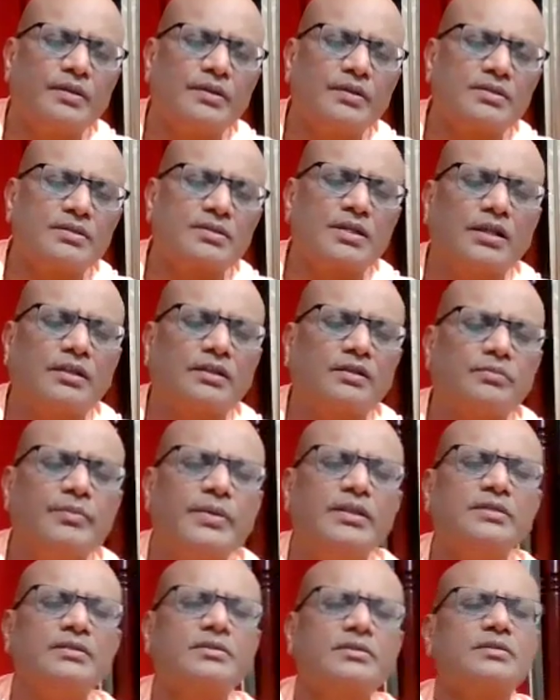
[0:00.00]
Sat
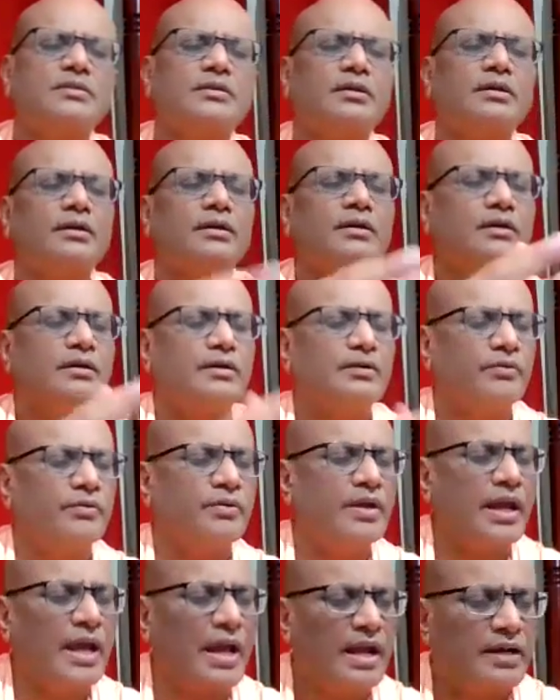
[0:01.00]
means
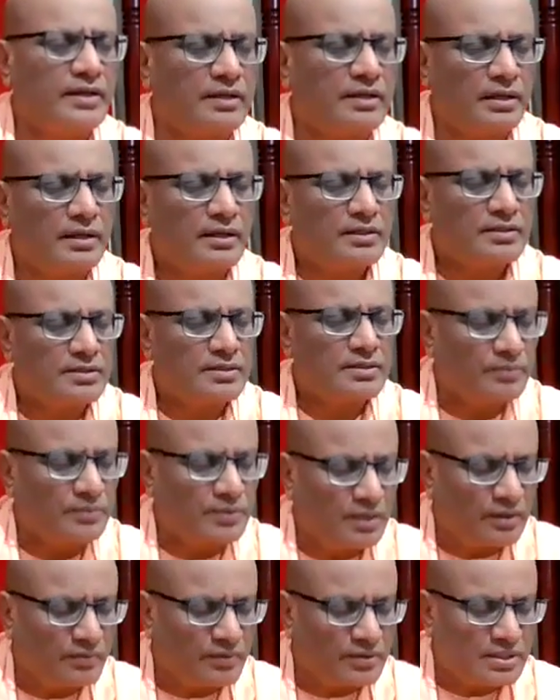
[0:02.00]
reality,
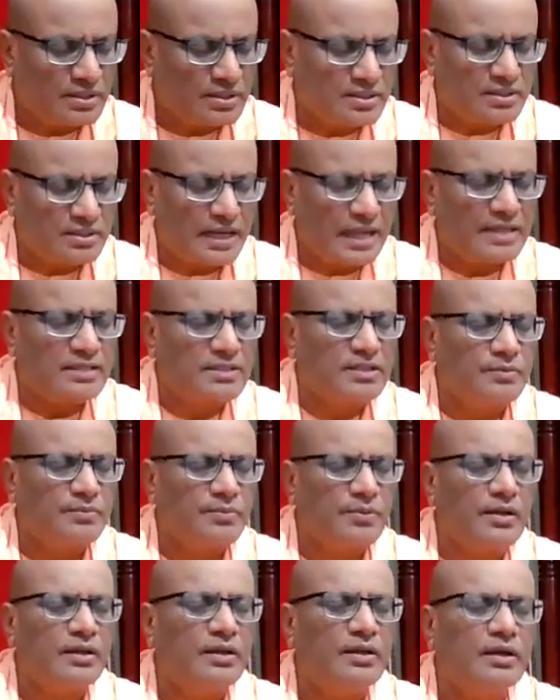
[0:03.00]
something which is
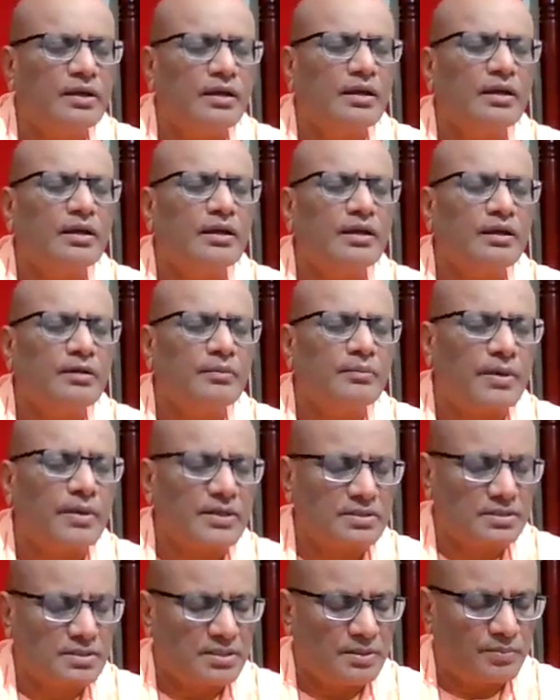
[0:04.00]
tangibly
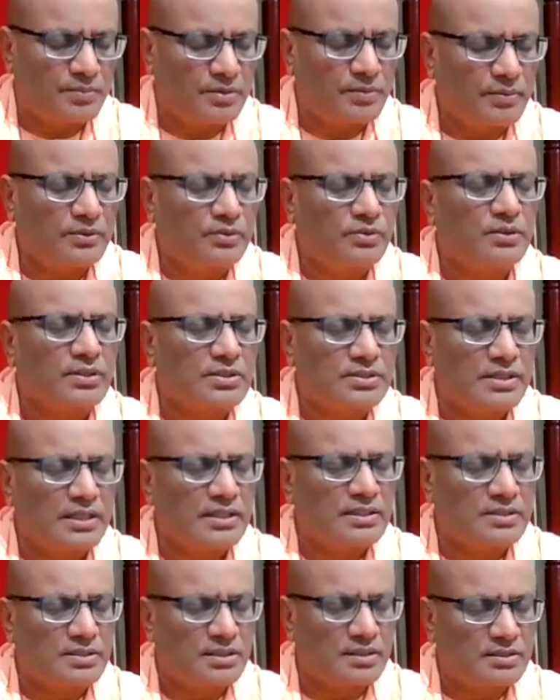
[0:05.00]
perceptible through the
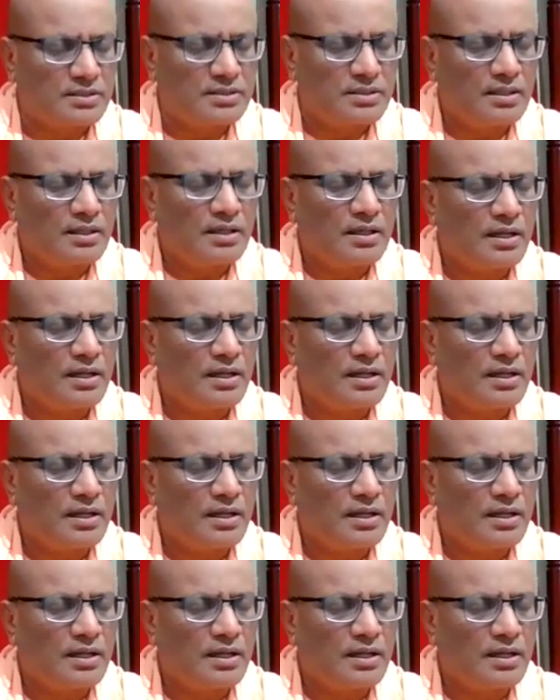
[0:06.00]
senses.